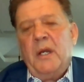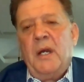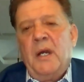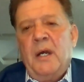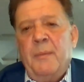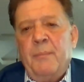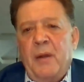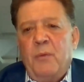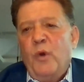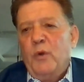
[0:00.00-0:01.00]
um, and we
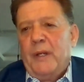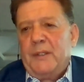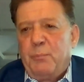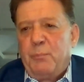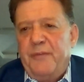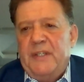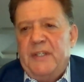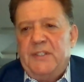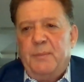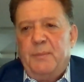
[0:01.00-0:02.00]
were at the
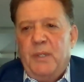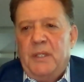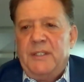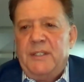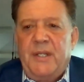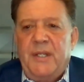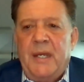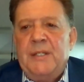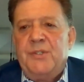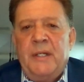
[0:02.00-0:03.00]
pre-feasibility stage, and
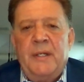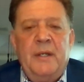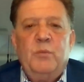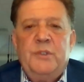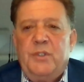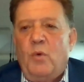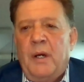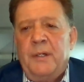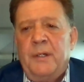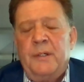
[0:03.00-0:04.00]
it was acquired,
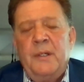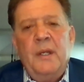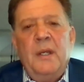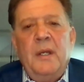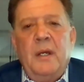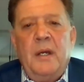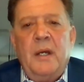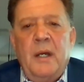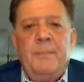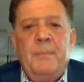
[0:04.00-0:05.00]
um,
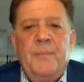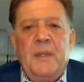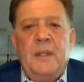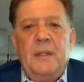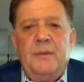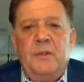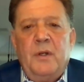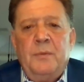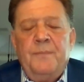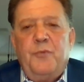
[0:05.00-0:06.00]
you know, for
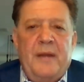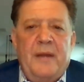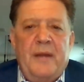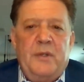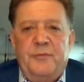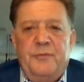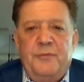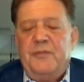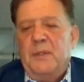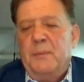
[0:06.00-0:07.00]
550
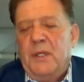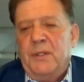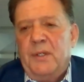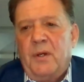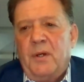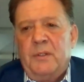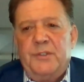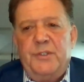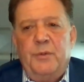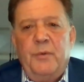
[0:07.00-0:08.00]
million dollars
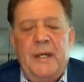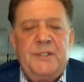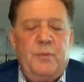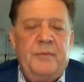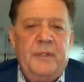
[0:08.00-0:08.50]
U.S. roughly.